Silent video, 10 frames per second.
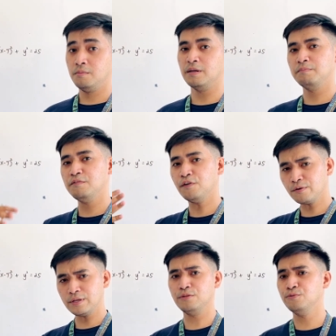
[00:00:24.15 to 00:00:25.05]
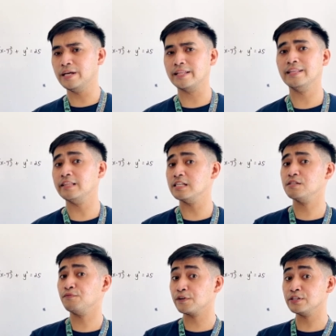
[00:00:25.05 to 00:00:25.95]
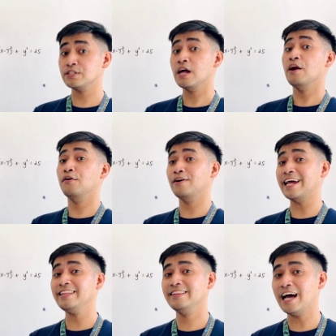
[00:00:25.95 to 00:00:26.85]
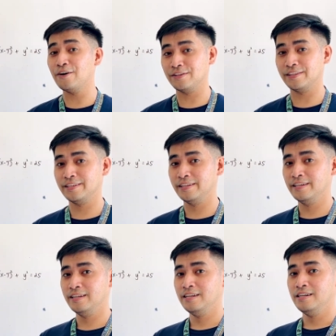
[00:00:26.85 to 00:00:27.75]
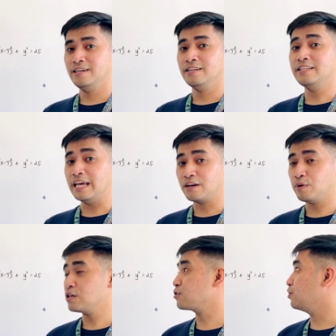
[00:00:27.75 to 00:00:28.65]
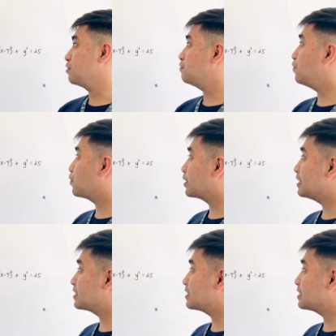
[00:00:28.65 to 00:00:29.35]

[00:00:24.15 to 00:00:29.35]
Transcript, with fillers: But before we do that, let us first write down the equation for the